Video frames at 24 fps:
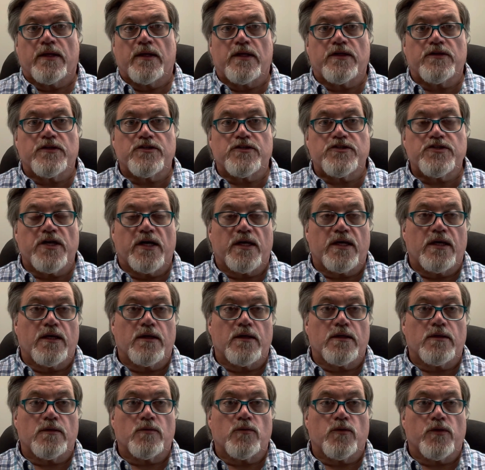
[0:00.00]
need to check
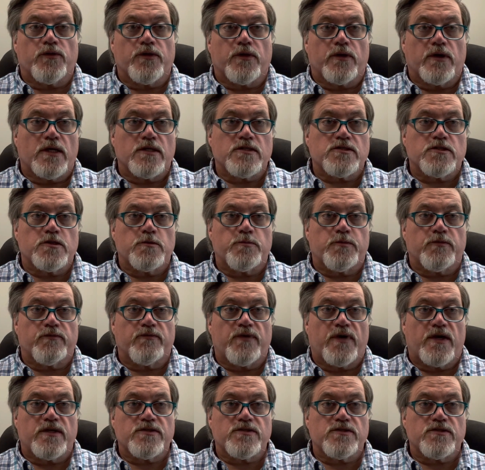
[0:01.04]
in with our night
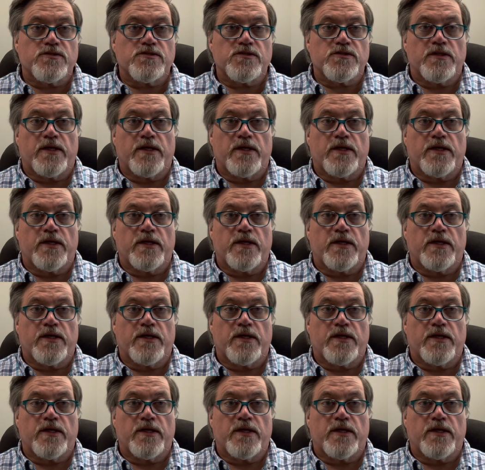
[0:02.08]
supervisors.